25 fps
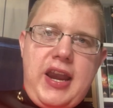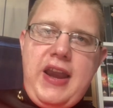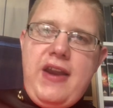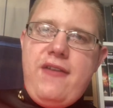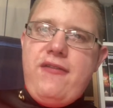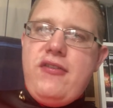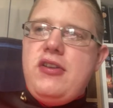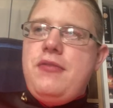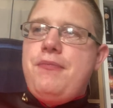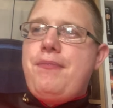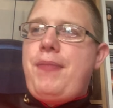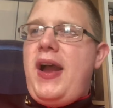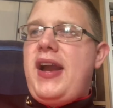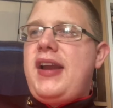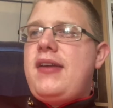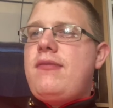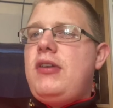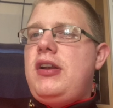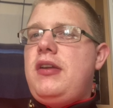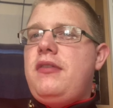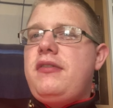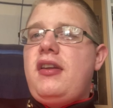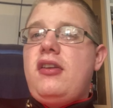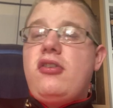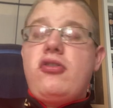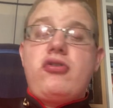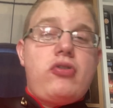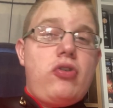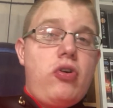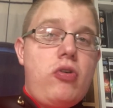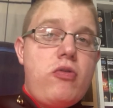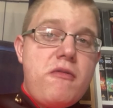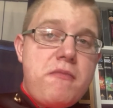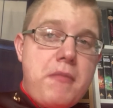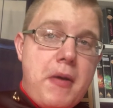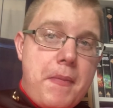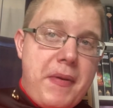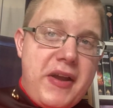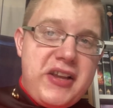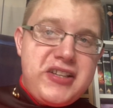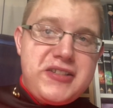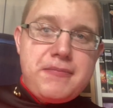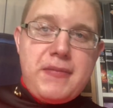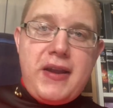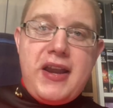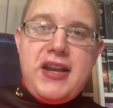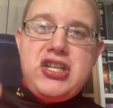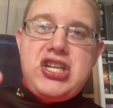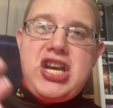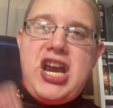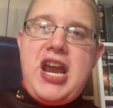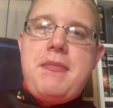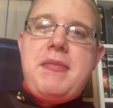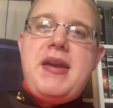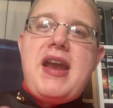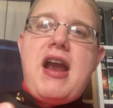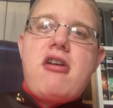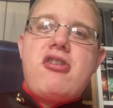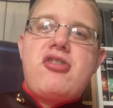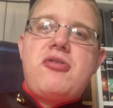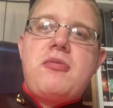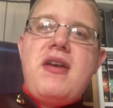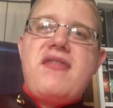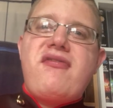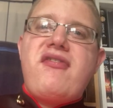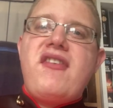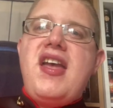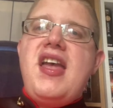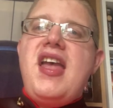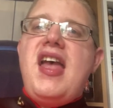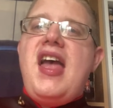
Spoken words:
even back when I was at school with my best mate, Jamie Arrowsmith.